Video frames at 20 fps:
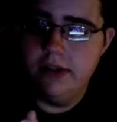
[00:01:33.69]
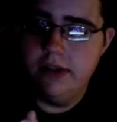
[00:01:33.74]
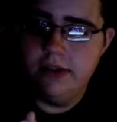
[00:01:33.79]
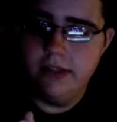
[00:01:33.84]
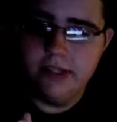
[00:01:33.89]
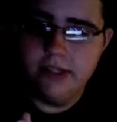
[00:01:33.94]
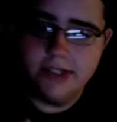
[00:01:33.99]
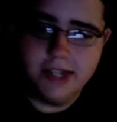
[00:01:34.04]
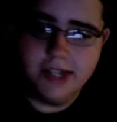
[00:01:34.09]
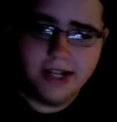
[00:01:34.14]

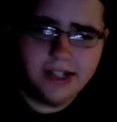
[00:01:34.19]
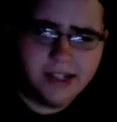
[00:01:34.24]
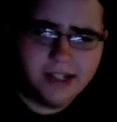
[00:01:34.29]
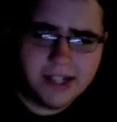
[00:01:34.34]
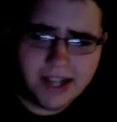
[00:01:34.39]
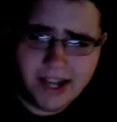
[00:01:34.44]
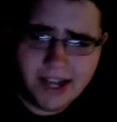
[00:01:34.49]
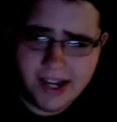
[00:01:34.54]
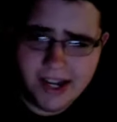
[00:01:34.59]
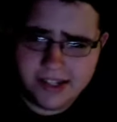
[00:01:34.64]
It's kind of like
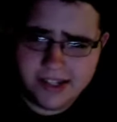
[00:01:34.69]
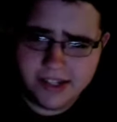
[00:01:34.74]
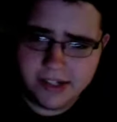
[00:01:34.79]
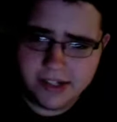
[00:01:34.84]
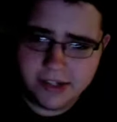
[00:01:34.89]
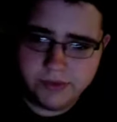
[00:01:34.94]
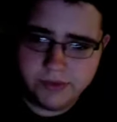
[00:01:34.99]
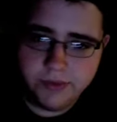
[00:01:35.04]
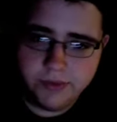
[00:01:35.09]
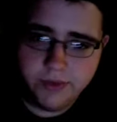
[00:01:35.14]
Hexic
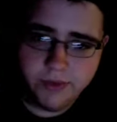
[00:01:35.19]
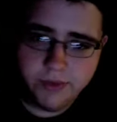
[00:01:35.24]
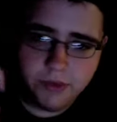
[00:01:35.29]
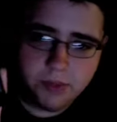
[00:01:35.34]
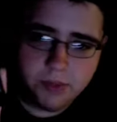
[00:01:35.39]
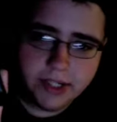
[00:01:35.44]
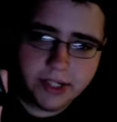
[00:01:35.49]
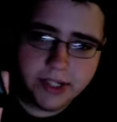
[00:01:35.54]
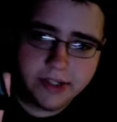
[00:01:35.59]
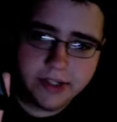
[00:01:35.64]
if you've ever
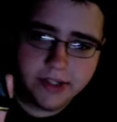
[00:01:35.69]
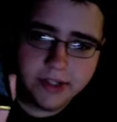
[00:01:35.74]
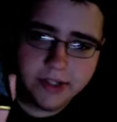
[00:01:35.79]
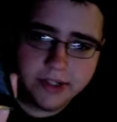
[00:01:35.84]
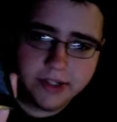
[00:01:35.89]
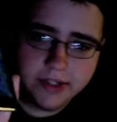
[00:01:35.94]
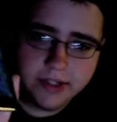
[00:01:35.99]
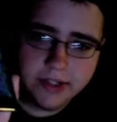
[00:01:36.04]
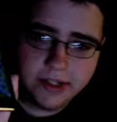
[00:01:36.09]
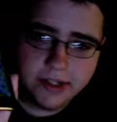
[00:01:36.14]
played it.
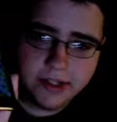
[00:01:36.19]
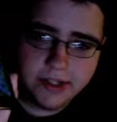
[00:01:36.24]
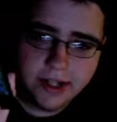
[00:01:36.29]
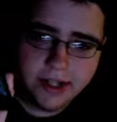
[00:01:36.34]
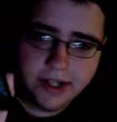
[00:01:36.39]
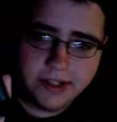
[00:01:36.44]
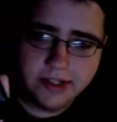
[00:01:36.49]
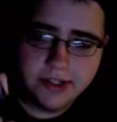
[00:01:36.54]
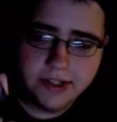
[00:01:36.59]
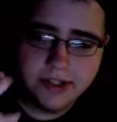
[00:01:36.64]

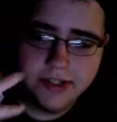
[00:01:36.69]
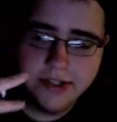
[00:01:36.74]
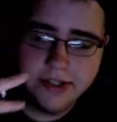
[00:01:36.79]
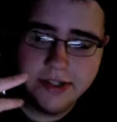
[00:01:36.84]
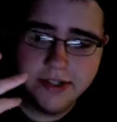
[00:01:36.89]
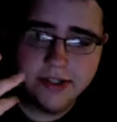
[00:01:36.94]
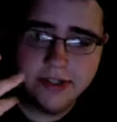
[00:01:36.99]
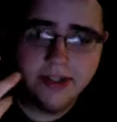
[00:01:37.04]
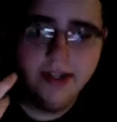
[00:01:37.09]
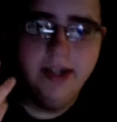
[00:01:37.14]
Hexic
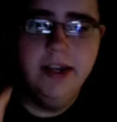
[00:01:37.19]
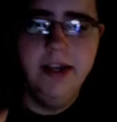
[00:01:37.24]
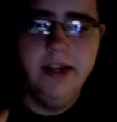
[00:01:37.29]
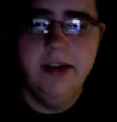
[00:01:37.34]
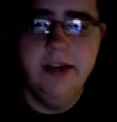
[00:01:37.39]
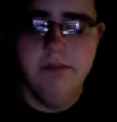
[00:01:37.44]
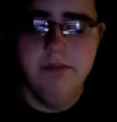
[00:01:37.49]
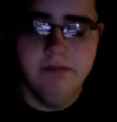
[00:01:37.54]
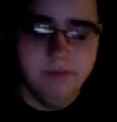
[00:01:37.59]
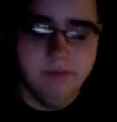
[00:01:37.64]
is
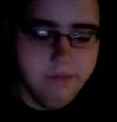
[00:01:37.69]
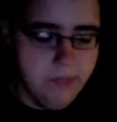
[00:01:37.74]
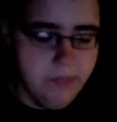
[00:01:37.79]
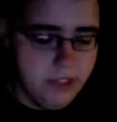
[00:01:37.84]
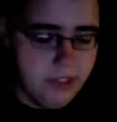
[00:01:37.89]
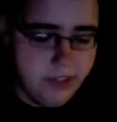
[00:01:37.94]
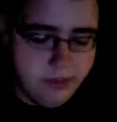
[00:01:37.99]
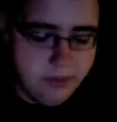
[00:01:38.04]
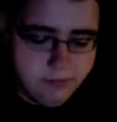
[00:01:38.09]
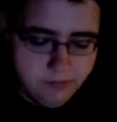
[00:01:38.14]

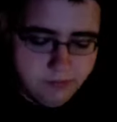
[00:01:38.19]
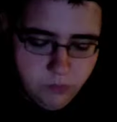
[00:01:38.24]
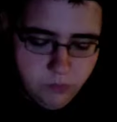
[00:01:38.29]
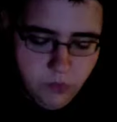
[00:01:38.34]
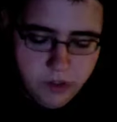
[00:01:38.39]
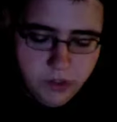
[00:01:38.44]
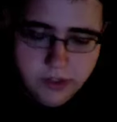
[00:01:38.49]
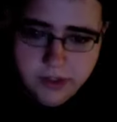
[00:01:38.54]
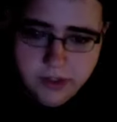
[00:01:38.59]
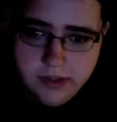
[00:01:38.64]

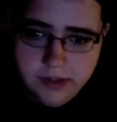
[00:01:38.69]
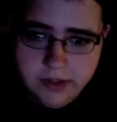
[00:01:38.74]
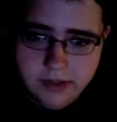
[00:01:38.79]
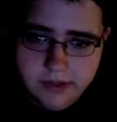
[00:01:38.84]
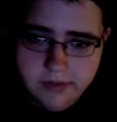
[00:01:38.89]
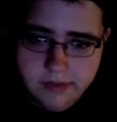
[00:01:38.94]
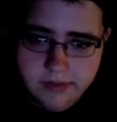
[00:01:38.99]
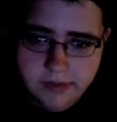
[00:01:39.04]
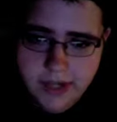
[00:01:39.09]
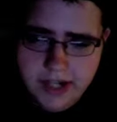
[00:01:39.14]
one of the
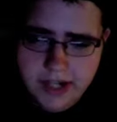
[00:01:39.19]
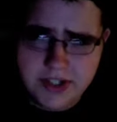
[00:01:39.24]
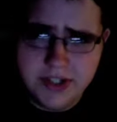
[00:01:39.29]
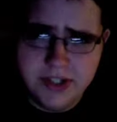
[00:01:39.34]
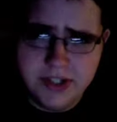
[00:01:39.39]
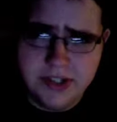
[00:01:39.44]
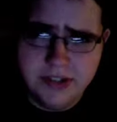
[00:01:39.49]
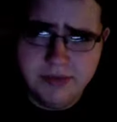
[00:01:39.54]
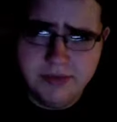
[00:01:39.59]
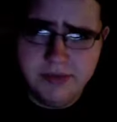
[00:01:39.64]

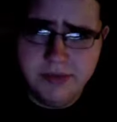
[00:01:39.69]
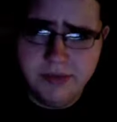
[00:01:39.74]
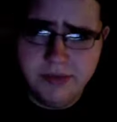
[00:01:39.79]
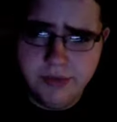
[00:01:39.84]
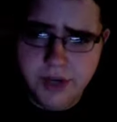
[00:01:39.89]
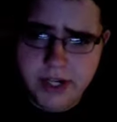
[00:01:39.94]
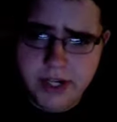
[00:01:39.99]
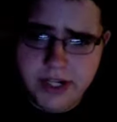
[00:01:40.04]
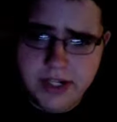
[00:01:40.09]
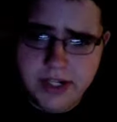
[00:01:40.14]

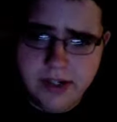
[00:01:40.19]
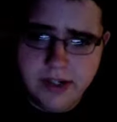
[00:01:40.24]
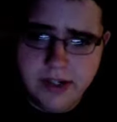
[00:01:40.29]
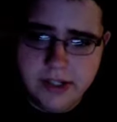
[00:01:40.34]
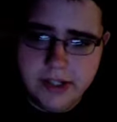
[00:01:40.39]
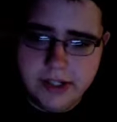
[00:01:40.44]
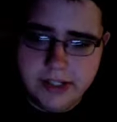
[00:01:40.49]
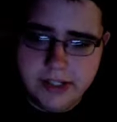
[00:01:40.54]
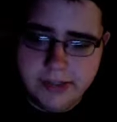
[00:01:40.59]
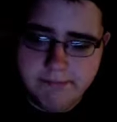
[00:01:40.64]
free
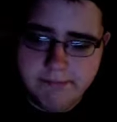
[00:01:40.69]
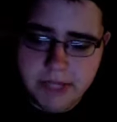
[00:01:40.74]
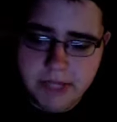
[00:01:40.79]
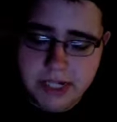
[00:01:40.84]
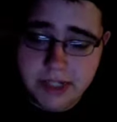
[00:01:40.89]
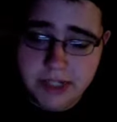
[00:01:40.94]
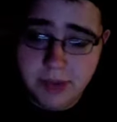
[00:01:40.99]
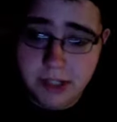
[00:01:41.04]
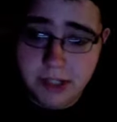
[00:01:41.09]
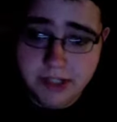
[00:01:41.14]

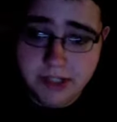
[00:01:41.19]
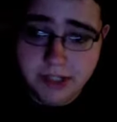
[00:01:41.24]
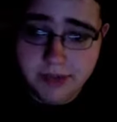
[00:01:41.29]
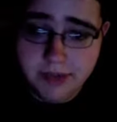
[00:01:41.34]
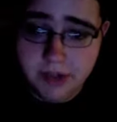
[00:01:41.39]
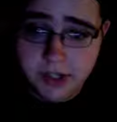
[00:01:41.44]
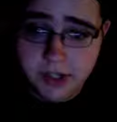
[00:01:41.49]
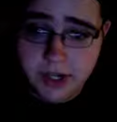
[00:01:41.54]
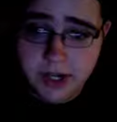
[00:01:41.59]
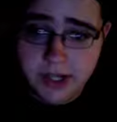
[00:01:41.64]
Xbox Live
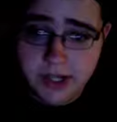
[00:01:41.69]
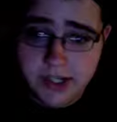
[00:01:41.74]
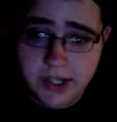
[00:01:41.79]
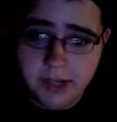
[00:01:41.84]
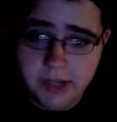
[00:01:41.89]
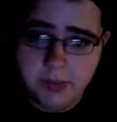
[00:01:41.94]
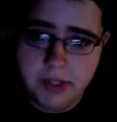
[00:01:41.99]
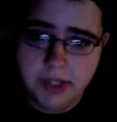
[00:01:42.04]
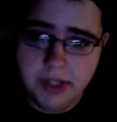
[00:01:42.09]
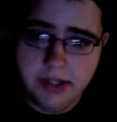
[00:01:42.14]
Arcade
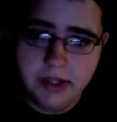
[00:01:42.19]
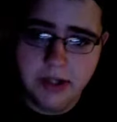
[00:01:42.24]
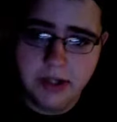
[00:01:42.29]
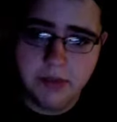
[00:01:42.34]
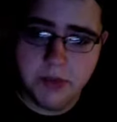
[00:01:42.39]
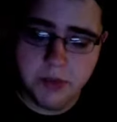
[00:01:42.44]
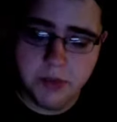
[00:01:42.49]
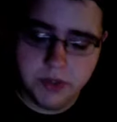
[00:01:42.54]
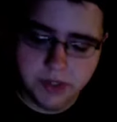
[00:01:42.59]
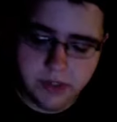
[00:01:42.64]
game that
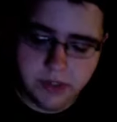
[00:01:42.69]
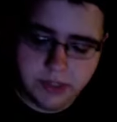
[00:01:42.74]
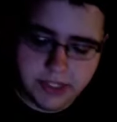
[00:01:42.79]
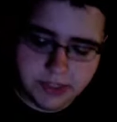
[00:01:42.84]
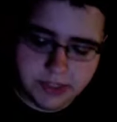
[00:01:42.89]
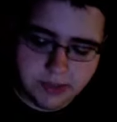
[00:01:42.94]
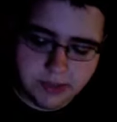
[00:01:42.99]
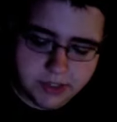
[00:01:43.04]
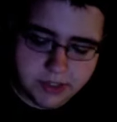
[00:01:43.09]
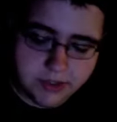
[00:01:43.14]
comes with all
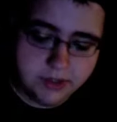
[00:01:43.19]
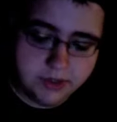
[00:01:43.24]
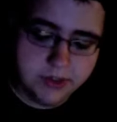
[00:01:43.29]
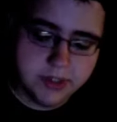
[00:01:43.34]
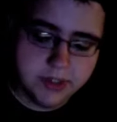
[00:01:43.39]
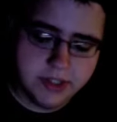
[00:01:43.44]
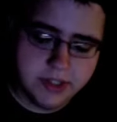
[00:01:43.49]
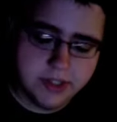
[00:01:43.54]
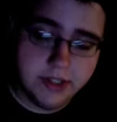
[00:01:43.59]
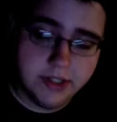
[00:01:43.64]
Xbox
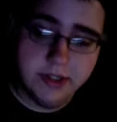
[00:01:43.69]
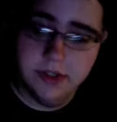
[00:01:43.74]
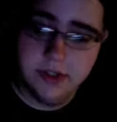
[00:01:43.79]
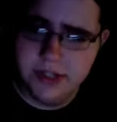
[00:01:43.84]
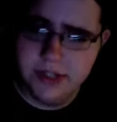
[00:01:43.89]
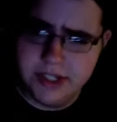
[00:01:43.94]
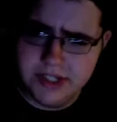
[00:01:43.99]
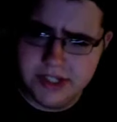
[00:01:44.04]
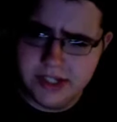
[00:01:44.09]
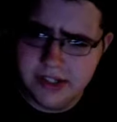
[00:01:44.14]
360s, or at
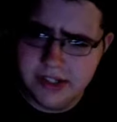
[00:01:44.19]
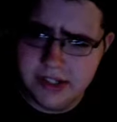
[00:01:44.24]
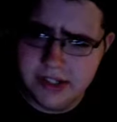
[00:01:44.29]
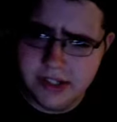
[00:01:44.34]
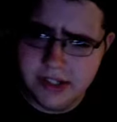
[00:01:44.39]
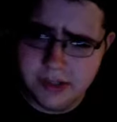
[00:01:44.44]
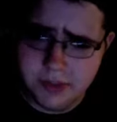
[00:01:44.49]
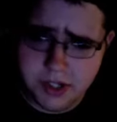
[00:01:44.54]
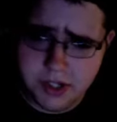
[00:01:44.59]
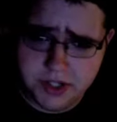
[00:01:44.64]
least it did.
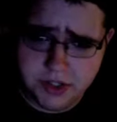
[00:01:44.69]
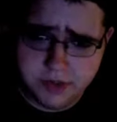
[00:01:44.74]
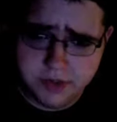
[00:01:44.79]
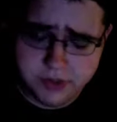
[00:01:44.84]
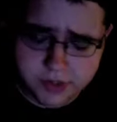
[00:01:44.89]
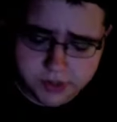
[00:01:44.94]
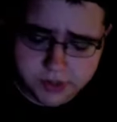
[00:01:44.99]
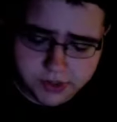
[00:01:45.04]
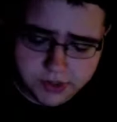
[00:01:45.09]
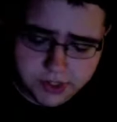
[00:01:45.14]
I'm not sure if it
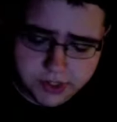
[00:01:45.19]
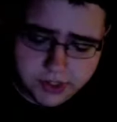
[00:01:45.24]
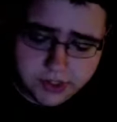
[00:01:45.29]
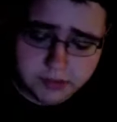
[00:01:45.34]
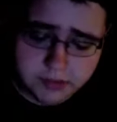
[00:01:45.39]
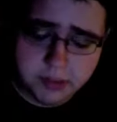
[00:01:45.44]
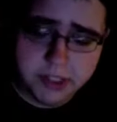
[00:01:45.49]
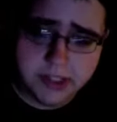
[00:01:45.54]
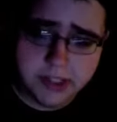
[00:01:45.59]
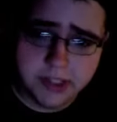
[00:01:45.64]
still does,
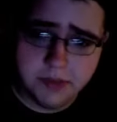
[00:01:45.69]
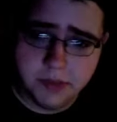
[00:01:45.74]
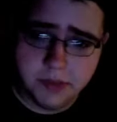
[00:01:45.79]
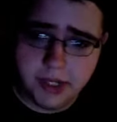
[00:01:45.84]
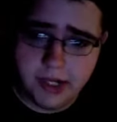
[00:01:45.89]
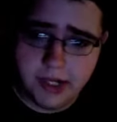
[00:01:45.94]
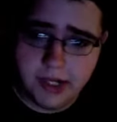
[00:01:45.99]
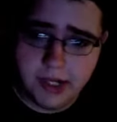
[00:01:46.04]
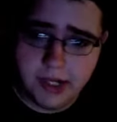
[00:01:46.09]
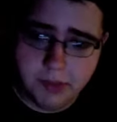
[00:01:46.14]
but it did when
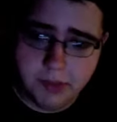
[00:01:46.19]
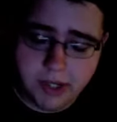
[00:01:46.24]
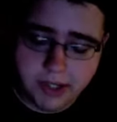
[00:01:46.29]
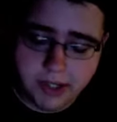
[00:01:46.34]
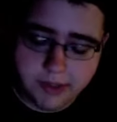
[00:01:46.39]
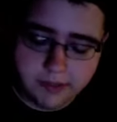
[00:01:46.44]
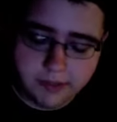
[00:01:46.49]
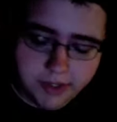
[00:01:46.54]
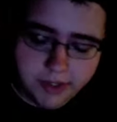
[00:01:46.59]
I got mine.